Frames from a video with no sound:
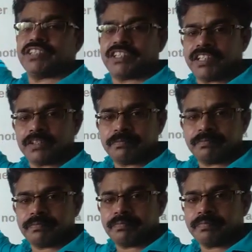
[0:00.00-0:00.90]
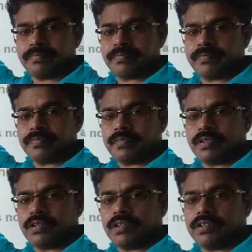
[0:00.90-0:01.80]
nothing.
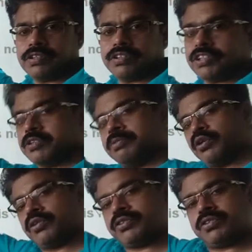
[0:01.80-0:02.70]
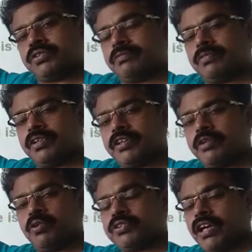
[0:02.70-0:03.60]
Just because
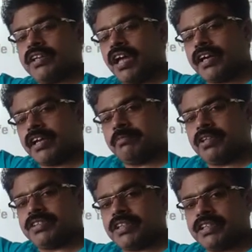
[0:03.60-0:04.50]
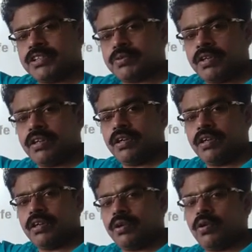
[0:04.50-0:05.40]
he was at that time, he said this one.
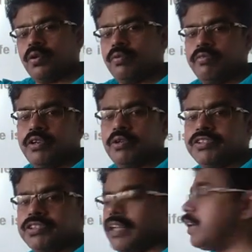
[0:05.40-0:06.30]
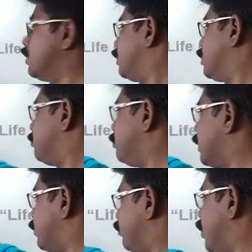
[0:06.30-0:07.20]
No, we don't say. But
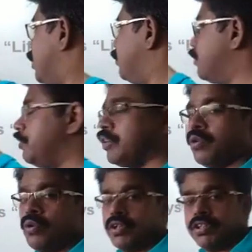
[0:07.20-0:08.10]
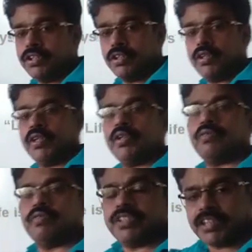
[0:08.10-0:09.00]
whenever we quote,
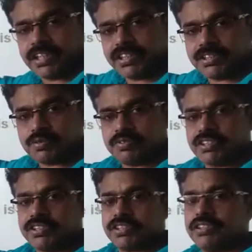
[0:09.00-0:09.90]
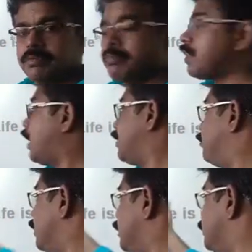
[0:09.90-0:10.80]
we take his words, and
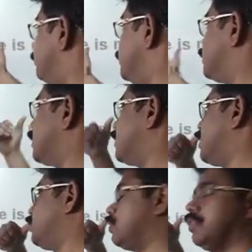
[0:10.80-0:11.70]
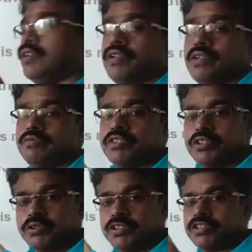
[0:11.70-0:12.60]
when we say that one, we
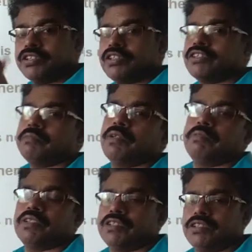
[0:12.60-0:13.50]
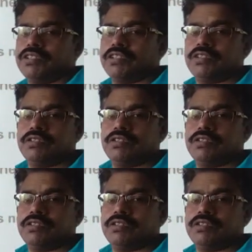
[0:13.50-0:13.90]
use it in the simple present tense.